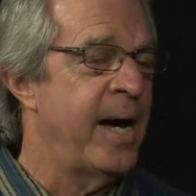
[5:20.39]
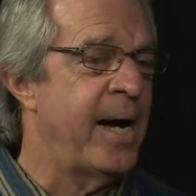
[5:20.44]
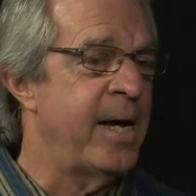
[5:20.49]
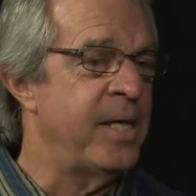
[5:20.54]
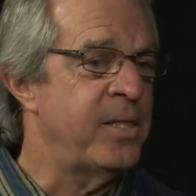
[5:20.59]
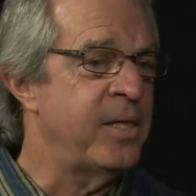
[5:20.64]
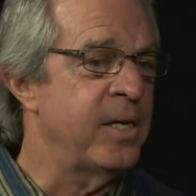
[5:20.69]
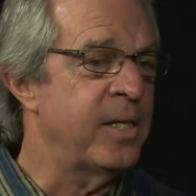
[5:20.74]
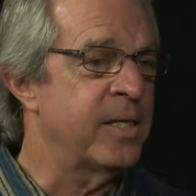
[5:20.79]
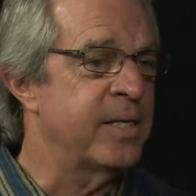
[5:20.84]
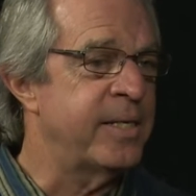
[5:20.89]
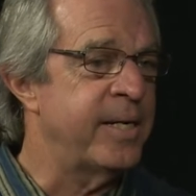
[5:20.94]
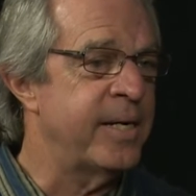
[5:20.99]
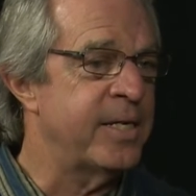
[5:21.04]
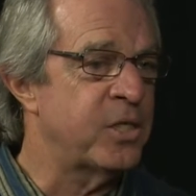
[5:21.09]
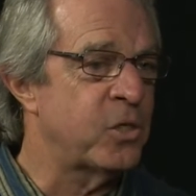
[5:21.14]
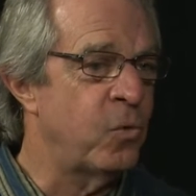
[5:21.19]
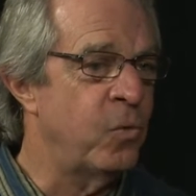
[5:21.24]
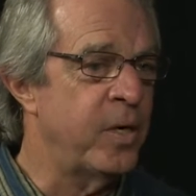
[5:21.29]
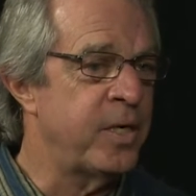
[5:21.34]
I think the
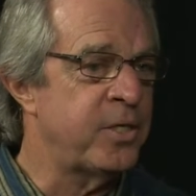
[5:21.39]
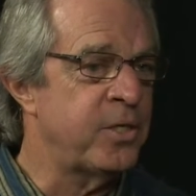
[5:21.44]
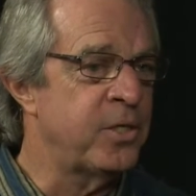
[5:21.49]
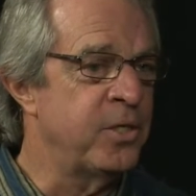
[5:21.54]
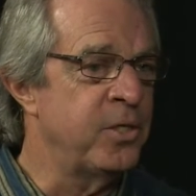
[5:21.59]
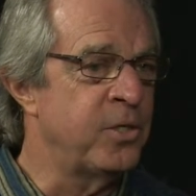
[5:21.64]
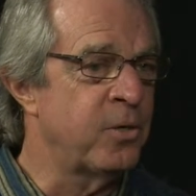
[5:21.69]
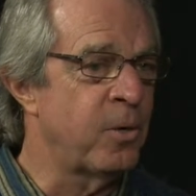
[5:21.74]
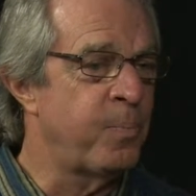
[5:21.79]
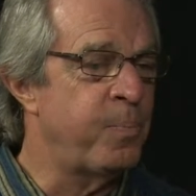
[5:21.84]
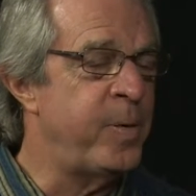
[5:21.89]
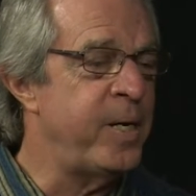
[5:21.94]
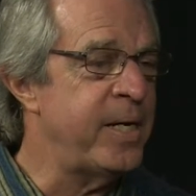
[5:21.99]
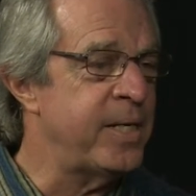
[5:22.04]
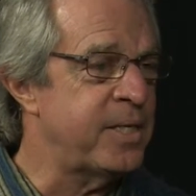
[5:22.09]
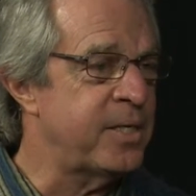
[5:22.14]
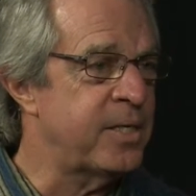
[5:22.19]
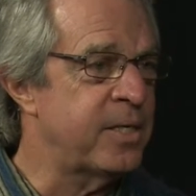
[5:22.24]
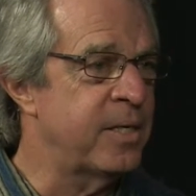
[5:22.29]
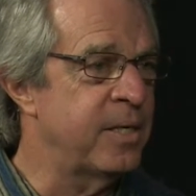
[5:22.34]
test questions are
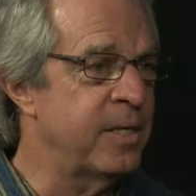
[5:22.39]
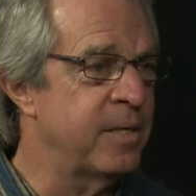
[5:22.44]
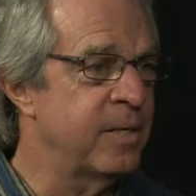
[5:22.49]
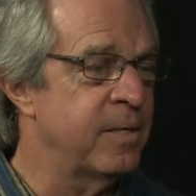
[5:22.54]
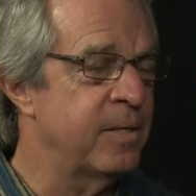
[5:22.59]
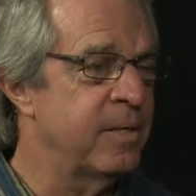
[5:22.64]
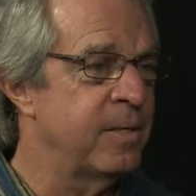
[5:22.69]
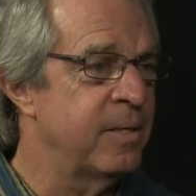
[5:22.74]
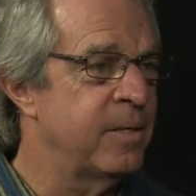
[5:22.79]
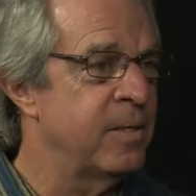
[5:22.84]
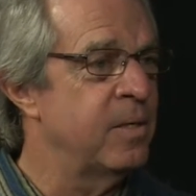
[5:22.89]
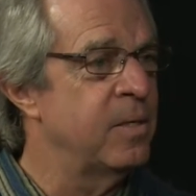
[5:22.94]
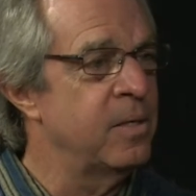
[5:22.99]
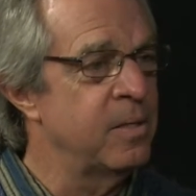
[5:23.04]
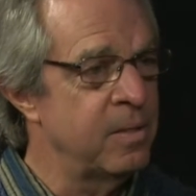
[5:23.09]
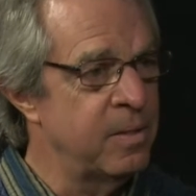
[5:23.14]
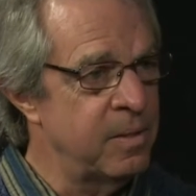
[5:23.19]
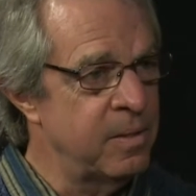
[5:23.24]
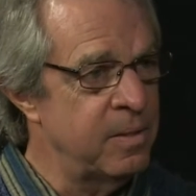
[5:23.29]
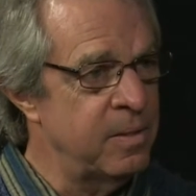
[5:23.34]
pitched
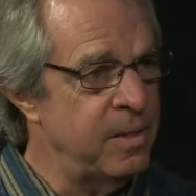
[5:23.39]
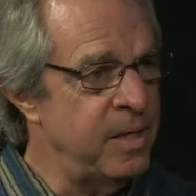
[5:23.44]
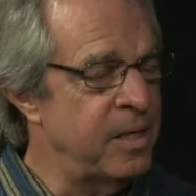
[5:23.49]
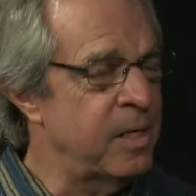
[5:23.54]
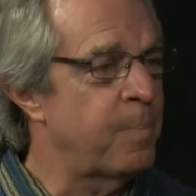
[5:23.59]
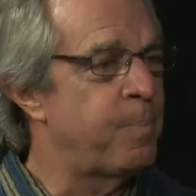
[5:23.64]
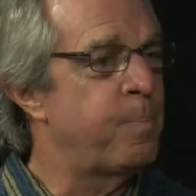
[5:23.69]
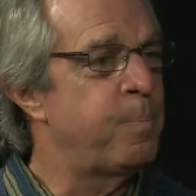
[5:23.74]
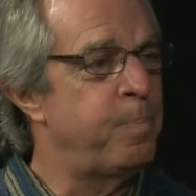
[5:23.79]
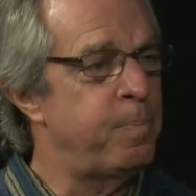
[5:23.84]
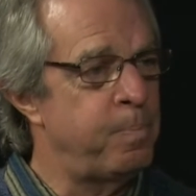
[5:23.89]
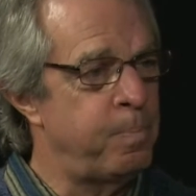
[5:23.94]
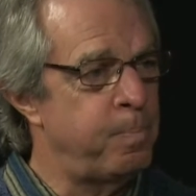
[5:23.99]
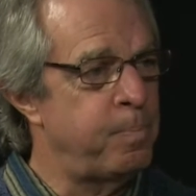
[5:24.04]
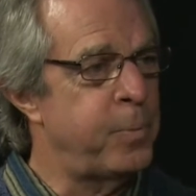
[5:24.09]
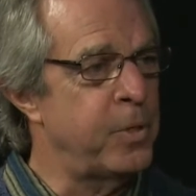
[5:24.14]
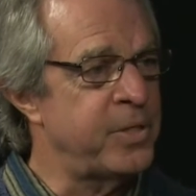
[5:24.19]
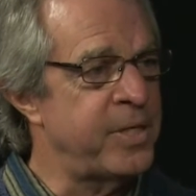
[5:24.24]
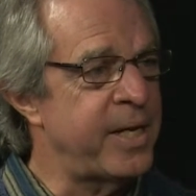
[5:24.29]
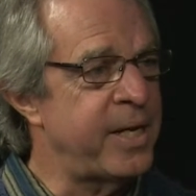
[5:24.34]
in a
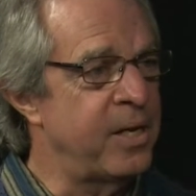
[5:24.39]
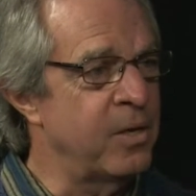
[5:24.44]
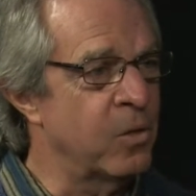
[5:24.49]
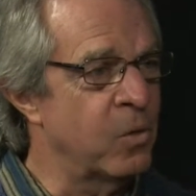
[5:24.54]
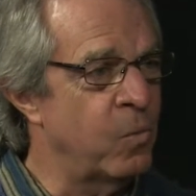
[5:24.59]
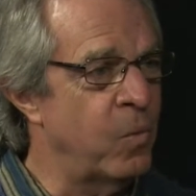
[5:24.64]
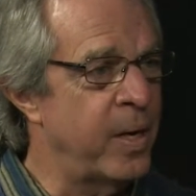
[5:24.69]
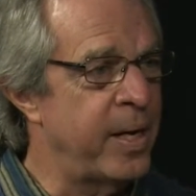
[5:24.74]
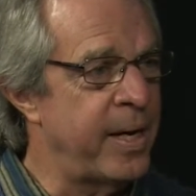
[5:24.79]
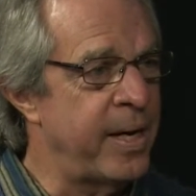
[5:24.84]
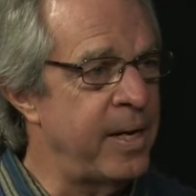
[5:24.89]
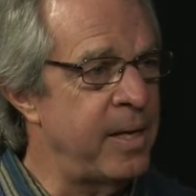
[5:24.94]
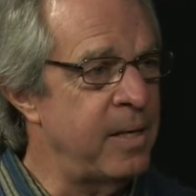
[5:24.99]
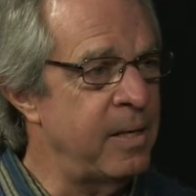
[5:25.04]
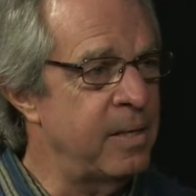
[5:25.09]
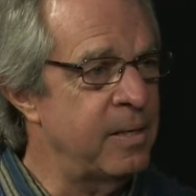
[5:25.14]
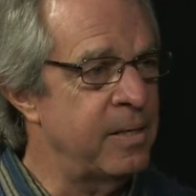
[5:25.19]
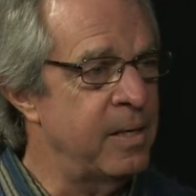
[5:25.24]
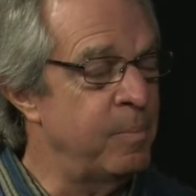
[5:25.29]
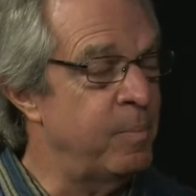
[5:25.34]
particular way
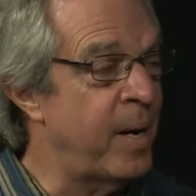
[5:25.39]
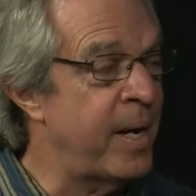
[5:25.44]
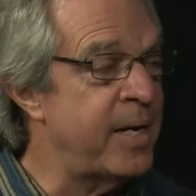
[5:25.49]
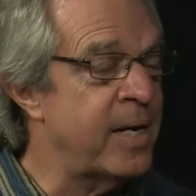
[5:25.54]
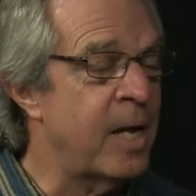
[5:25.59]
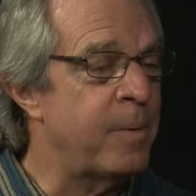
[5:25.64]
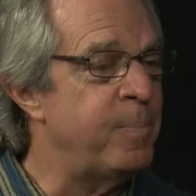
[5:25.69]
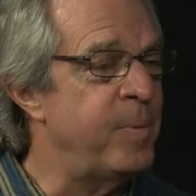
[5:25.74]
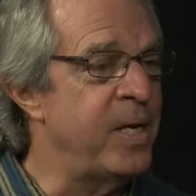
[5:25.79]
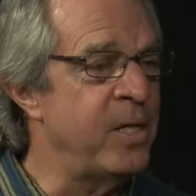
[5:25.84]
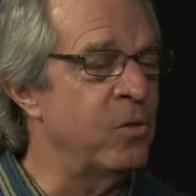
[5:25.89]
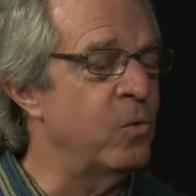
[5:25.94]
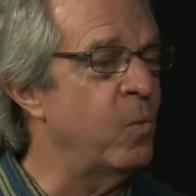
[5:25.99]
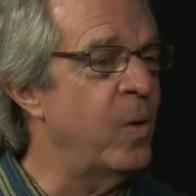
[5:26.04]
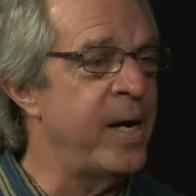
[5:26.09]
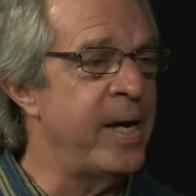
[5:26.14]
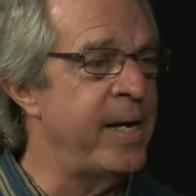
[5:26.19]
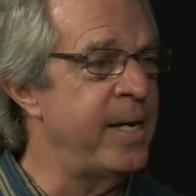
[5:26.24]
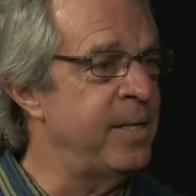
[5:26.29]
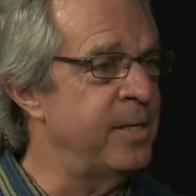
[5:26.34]
that might not be the
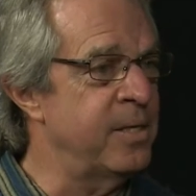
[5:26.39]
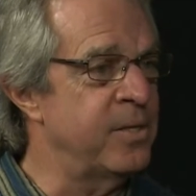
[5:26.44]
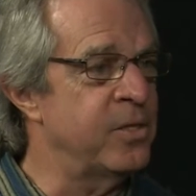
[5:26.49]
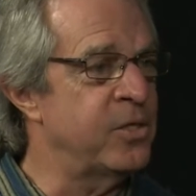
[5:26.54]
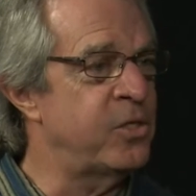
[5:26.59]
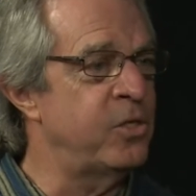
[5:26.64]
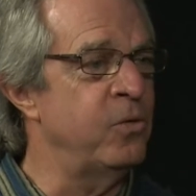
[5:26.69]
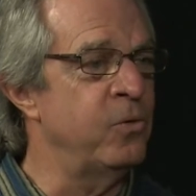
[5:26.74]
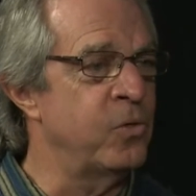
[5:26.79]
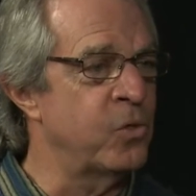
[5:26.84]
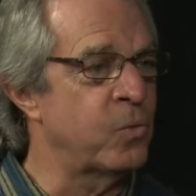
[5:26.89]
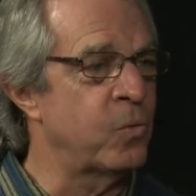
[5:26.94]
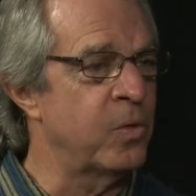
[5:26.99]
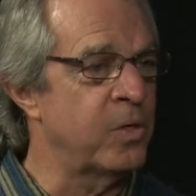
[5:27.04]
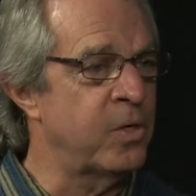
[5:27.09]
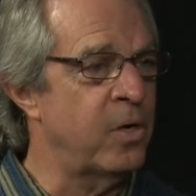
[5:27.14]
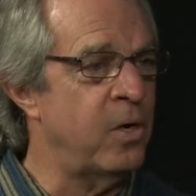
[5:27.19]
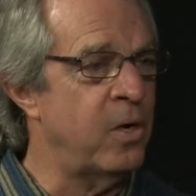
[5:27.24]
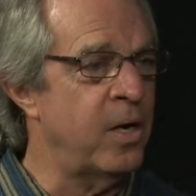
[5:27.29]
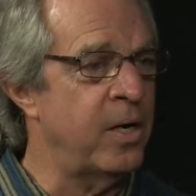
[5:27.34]
way that the students were
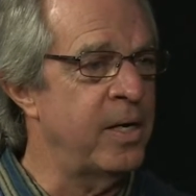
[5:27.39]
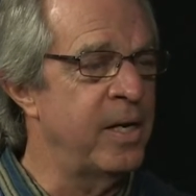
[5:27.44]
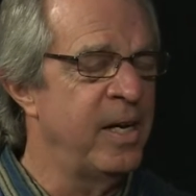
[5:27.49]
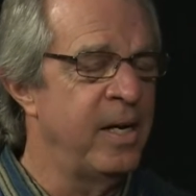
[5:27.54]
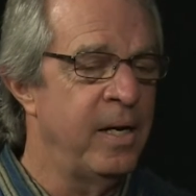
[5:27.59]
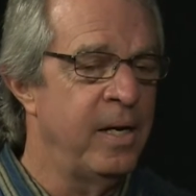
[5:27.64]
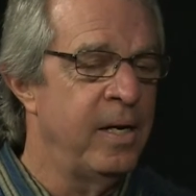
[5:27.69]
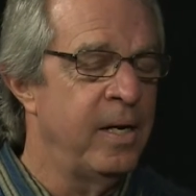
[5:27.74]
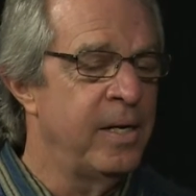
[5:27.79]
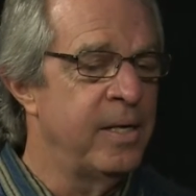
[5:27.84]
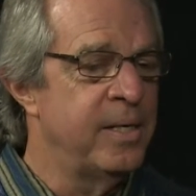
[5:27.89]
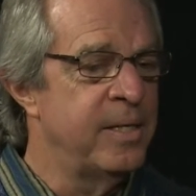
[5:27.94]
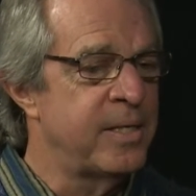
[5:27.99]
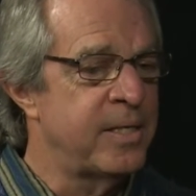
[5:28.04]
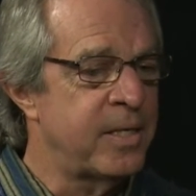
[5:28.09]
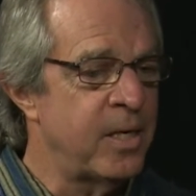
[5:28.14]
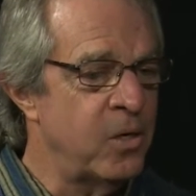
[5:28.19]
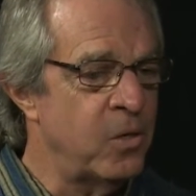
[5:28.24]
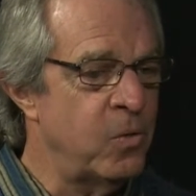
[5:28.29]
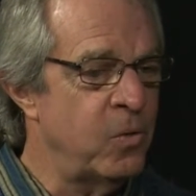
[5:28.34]
taught.
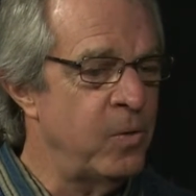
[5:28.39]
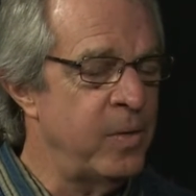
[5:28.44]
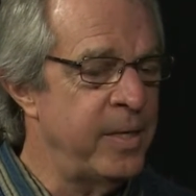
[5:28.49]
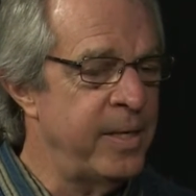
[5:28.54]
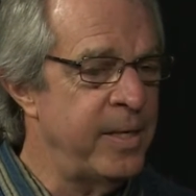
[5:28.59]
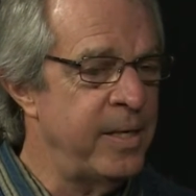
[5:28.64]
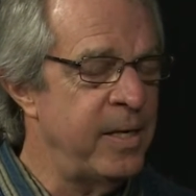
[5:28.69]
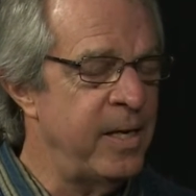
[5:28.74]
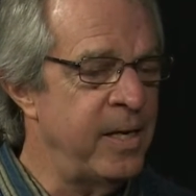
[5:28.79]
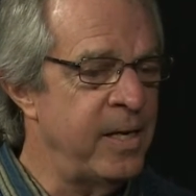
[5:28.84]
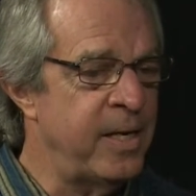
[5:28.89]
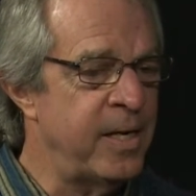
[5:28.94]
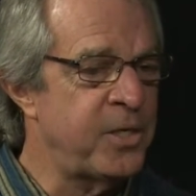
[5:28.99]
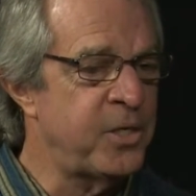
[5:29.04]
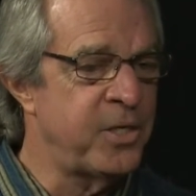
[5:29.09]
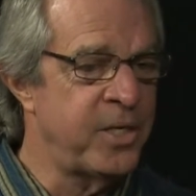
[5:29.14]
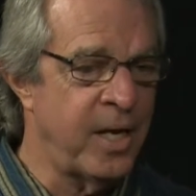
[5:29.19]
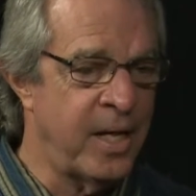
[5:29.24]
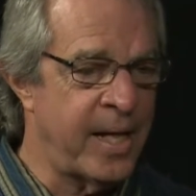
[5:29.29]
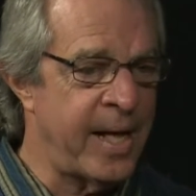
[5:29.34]
So, in a
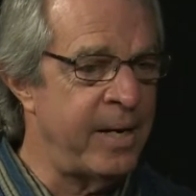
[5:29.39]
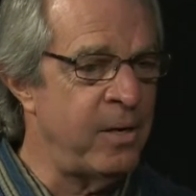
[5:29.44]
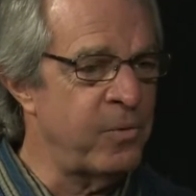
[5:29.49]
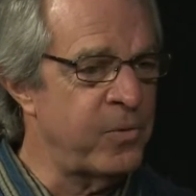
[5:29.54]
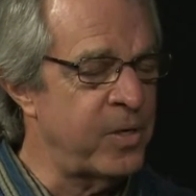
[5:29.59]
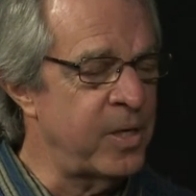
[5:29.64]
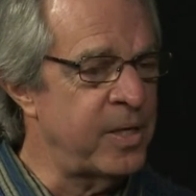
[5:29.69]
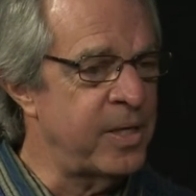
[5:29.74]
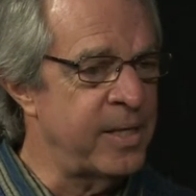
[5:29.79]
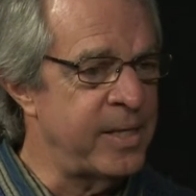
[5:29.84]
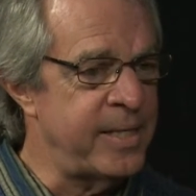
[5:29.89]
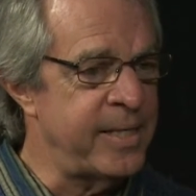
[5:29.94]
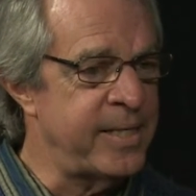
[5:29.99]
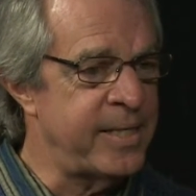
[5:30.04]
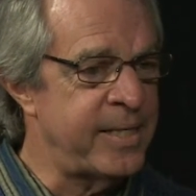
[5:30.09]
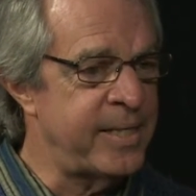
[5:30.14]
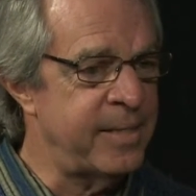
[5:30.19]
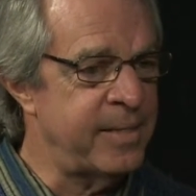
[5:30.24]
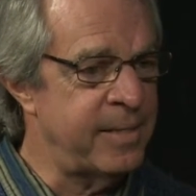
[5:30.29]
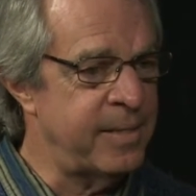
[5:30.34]
nutshell, I don't think that these